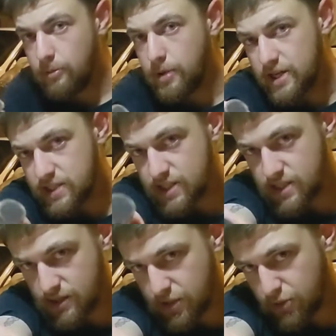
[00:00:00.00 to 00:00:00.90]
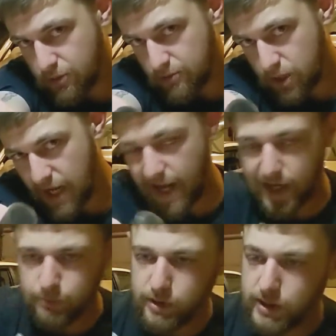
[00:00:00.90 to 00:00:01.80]
the piston's a little bit
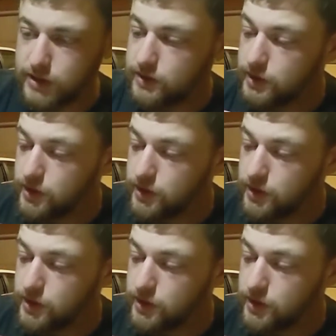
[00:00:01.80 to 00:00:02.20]
black, but